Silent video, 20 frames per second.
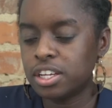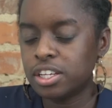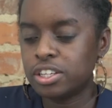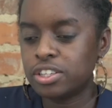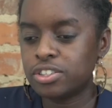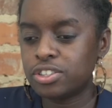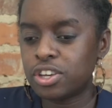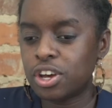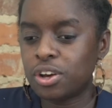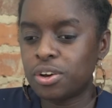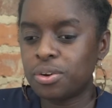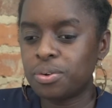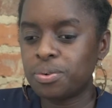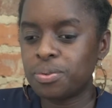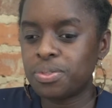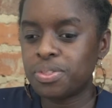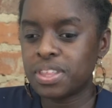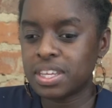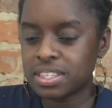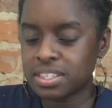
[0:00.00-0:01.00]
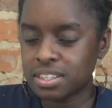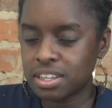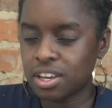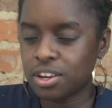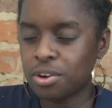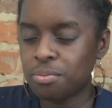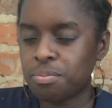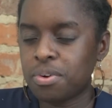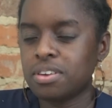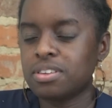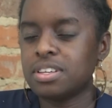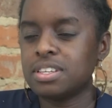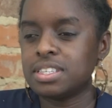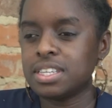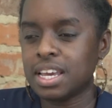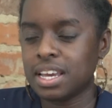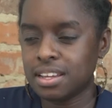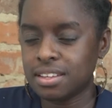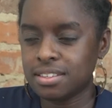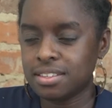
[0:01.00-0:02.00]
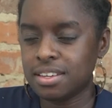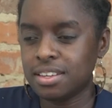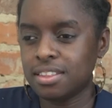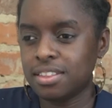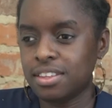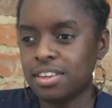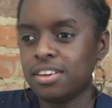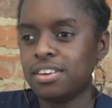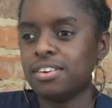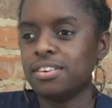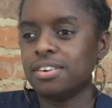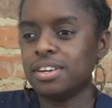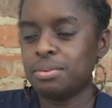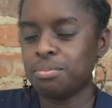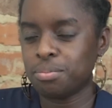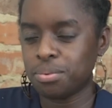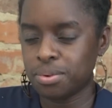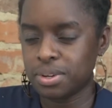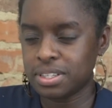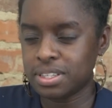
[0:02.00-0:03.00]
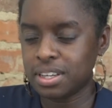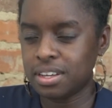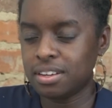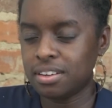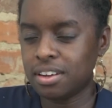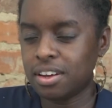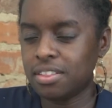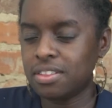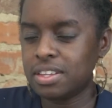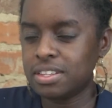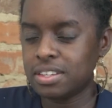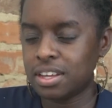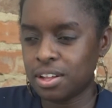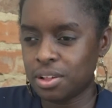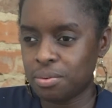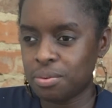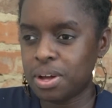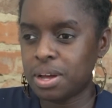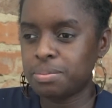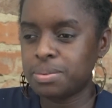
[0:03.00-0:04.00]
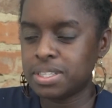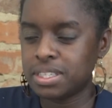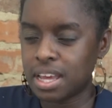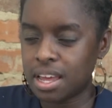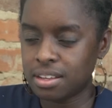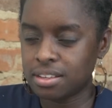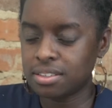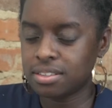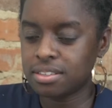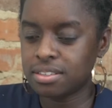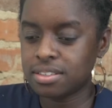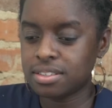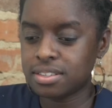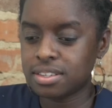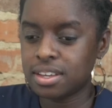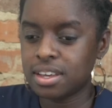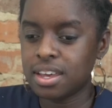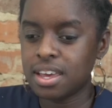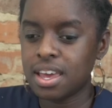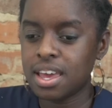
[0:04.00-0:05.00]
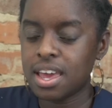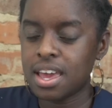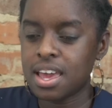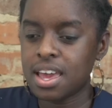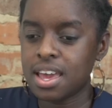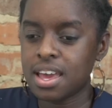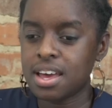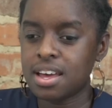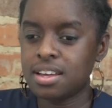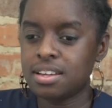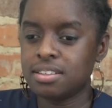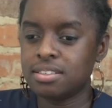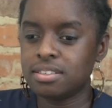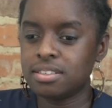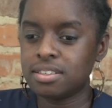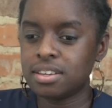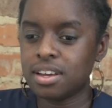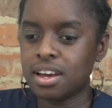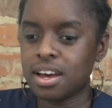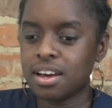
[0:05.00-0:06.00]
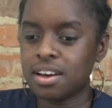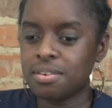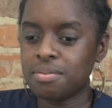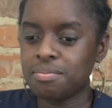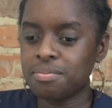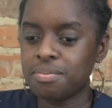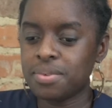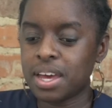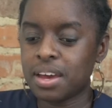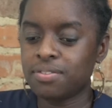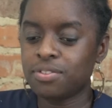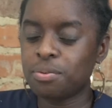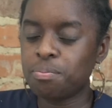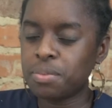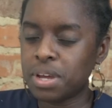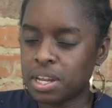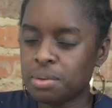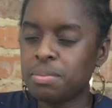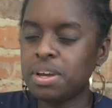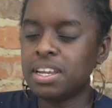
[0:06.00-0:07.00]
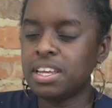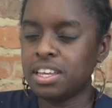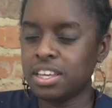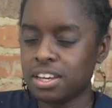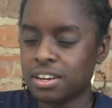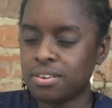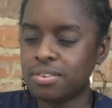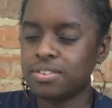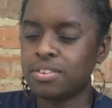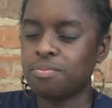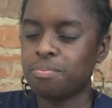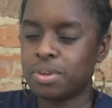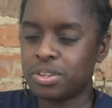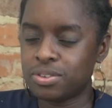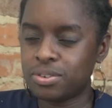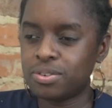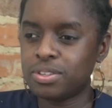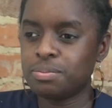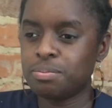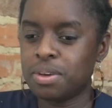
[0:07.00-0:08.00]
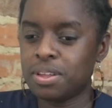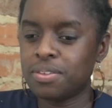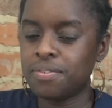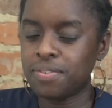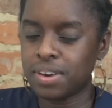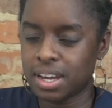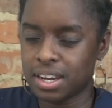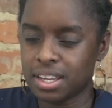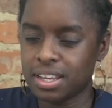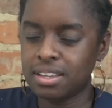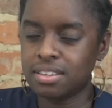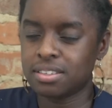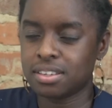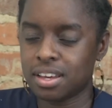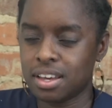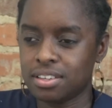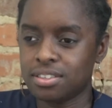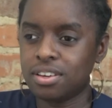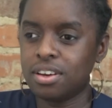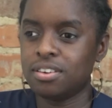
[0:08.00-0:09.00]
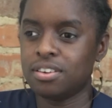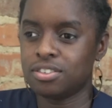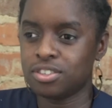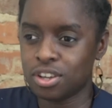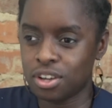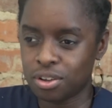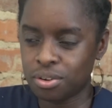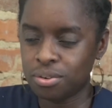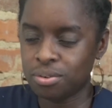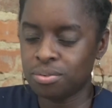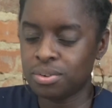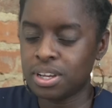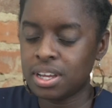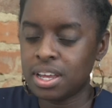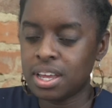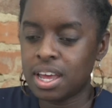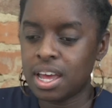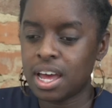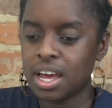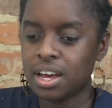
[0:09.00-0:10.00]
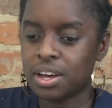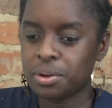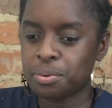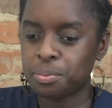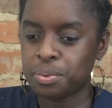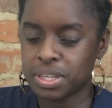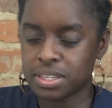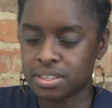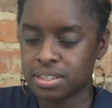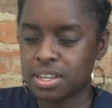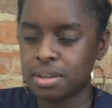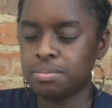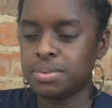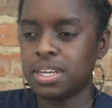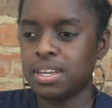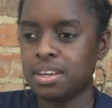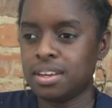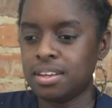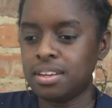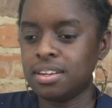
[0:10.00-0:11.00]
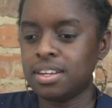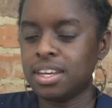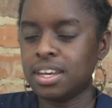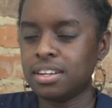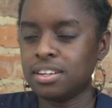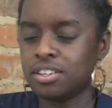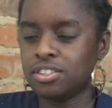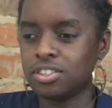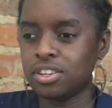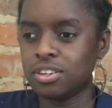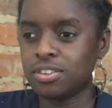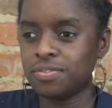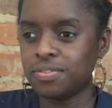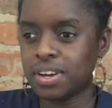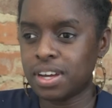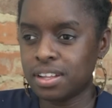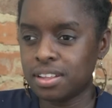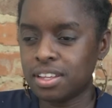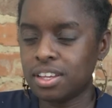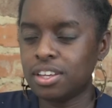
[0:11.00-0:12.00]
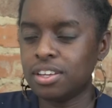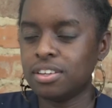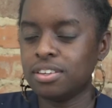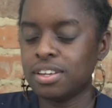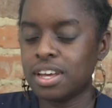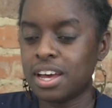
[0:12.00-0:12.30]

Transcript: So this year marked his 18th year in prison on this LWOP sentence. And after many, many years of Mr. Smith fighting his case on his own, we stepped in and a judge finally